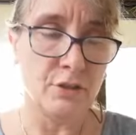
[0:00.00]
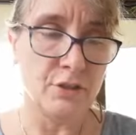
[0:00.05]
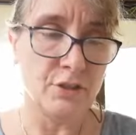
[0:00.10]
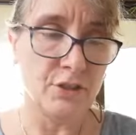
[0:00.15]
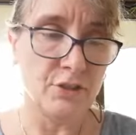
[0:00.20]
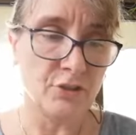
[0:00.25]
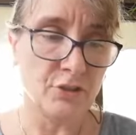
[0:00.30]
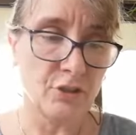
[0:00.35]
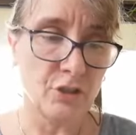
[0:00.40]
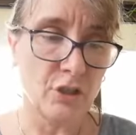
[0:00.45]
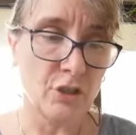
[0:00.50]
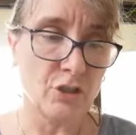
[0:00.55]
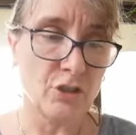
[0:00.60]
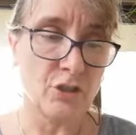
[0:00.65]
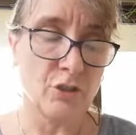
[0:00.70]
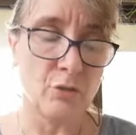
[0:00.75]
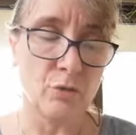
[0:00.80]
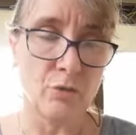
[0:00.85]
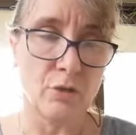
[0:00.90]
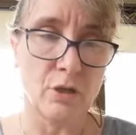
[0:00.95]

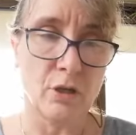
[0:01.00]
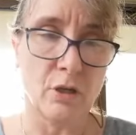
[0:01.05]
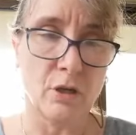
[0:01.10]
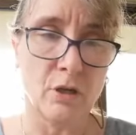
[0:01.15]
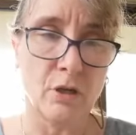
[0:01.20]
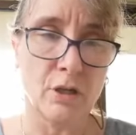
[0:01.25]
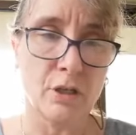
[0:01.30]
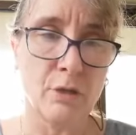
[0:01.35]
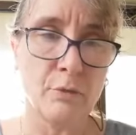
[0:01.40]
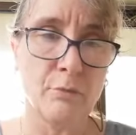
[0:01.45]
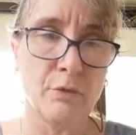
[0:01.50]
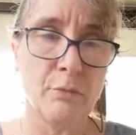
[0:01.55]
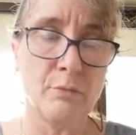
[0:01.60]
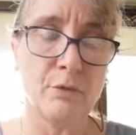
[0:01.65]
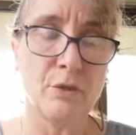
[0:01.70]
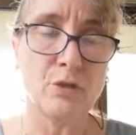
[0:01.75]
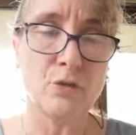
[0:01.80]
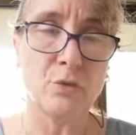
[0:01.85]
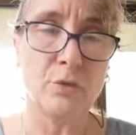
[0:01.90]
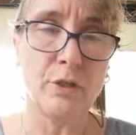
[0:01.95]
discussion or the
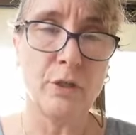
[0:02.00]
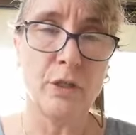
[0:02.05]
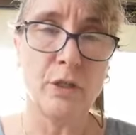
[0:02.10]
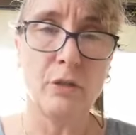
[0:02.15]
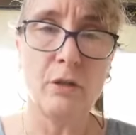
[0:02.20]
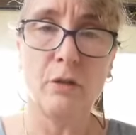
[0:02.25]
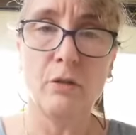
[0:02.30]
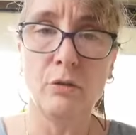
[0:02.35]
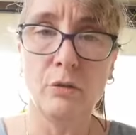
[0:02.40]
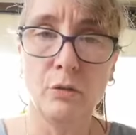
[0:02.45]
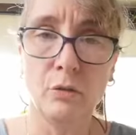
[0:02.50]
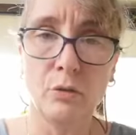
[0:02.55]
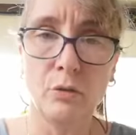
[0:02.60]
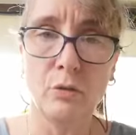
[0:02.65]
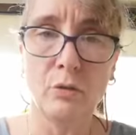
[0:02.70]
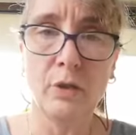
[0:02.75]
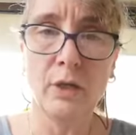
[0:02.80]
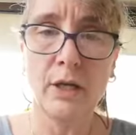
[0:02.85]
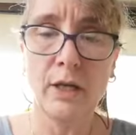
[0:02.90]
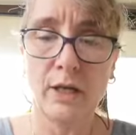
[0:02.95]
argument between
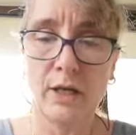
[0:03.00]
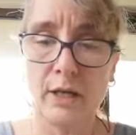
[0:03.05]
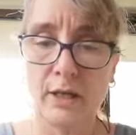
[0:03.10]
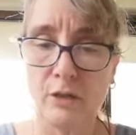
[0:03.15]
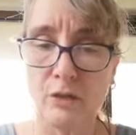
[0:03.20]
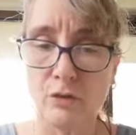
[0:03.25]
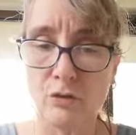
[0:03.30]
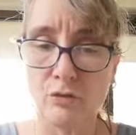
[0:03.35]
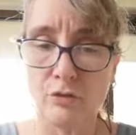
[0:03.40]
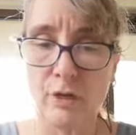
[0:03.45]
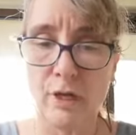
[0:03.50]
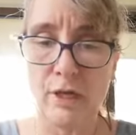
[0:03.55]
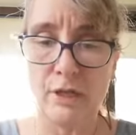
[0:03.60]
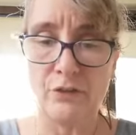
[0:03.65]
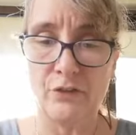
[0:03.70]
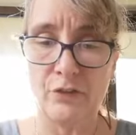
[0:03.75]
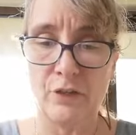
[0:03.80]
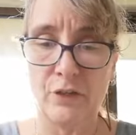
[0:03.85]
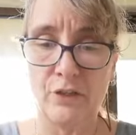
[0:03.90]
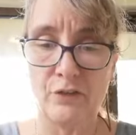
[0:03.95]
law and
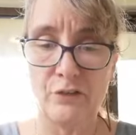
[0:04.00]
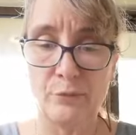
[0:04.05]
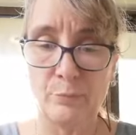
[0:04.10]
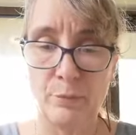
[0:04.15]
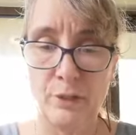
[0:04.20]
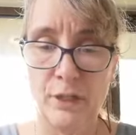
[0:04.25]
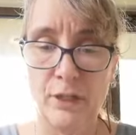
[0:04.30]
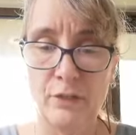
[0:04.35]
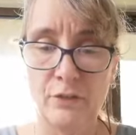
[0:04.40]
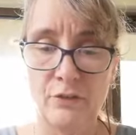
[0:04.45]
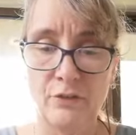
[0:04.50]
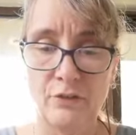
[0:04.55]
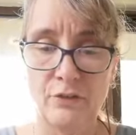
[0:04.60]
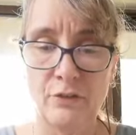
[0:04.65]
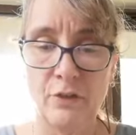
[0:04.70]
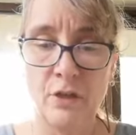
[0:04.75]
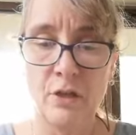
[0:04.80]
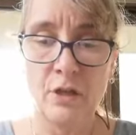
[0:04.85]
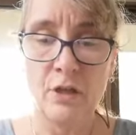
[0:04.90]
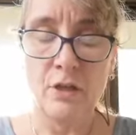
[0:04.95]
grace, and
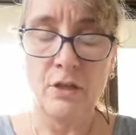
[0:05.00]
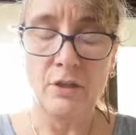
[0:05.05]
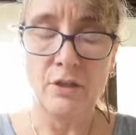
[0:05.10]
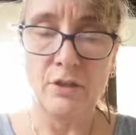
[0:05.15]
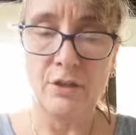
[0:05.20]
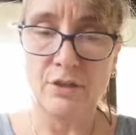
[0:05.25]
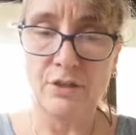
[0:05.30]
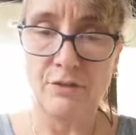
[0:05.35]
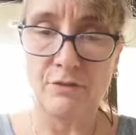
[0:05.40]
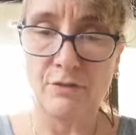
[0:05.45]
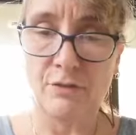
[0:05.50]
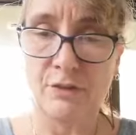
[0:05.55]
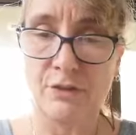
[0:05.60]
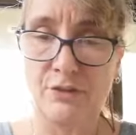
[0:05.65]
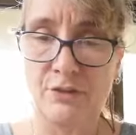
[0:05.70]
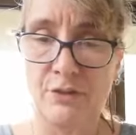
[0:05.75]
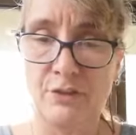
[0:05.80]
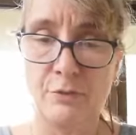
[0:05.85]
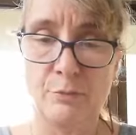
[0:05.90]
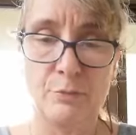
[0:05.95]
explains the
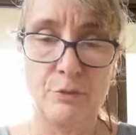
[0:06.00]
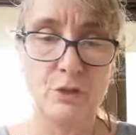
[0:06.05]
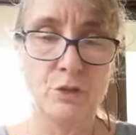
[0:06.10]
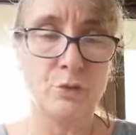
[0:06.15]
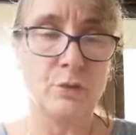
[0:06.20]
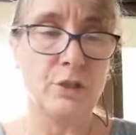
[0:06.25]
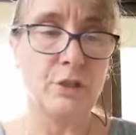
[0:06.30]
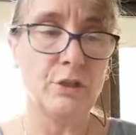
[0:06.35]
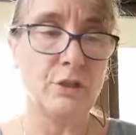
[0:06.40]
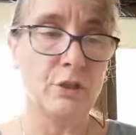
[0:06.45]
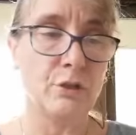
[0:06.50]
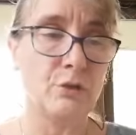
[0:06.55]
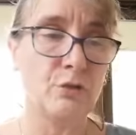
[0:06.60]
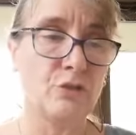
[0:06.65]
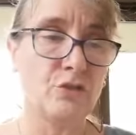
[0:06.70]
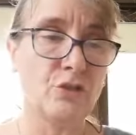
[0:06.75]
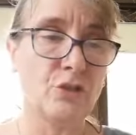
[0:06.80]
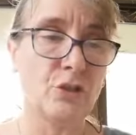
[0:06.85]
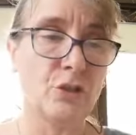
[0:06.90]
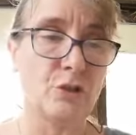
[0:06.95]
differences between
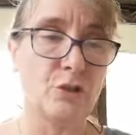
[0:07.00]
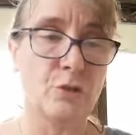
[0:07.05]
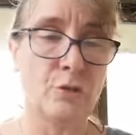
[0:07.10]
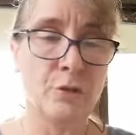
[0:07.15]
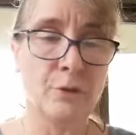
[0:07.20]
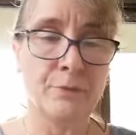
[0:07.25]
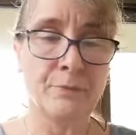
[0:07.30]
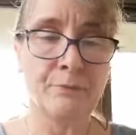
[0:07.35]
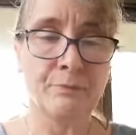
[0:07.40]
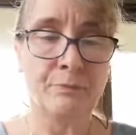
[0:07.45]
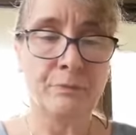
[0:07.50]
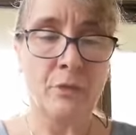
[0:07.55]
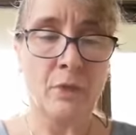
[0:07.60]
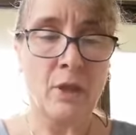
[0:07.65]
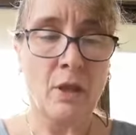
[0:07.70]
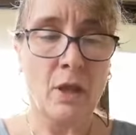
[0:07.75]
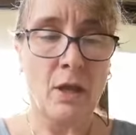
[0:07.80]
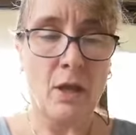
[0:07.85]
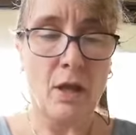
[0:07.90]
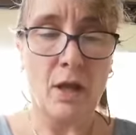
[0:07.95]
those two.
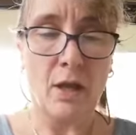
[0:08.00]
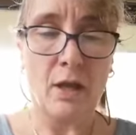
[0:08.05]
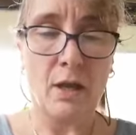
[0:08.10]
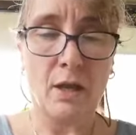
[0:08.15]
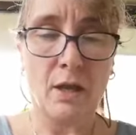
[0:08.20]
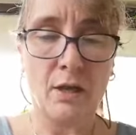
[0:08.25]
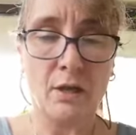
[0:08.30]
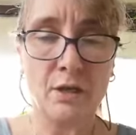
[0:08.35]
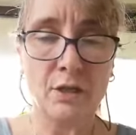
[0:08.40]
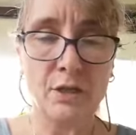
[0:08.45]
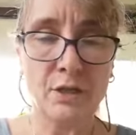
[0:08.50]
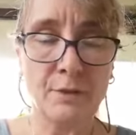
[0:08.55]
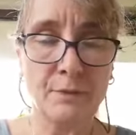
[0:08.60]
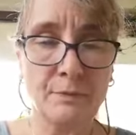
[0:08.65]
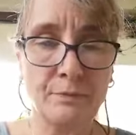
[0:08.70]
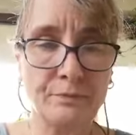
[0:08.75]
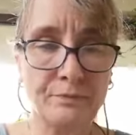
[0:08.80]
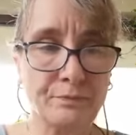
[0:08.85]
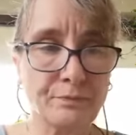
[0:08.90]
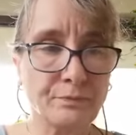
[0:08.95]
And
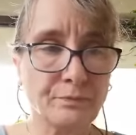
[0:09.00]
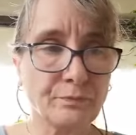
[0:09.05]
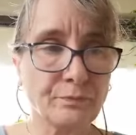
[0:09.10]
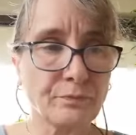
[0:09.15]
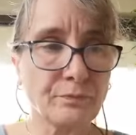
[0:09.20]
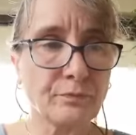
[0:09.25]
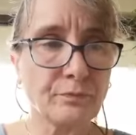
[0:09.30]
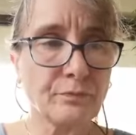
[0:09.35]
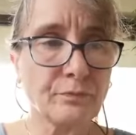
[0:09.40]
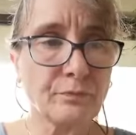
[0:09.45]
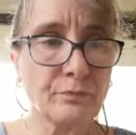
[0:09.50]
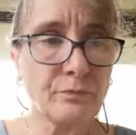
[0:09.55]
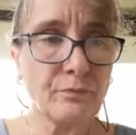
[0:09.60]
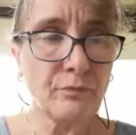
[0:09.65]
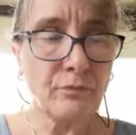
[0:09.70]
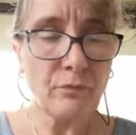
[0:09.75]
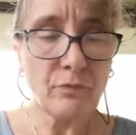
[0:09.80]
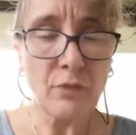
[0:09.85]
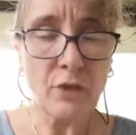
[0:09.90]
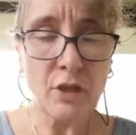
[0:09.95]

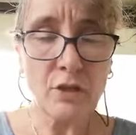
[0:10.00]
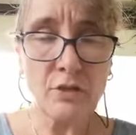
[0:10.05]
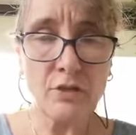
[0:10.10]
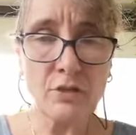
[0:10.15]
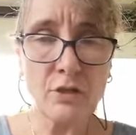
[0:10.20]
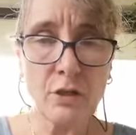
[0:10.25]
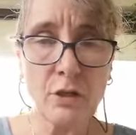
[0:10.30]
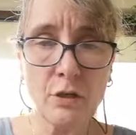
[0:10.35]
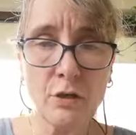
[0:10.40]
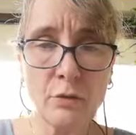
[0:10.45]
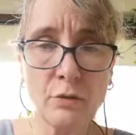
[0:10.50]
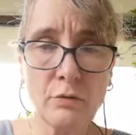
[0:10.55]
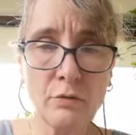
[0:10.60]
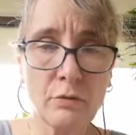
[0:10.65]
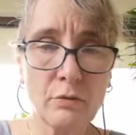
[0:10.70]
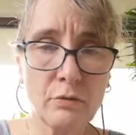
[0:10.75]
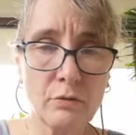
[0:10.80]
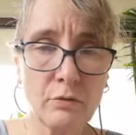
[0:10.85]
so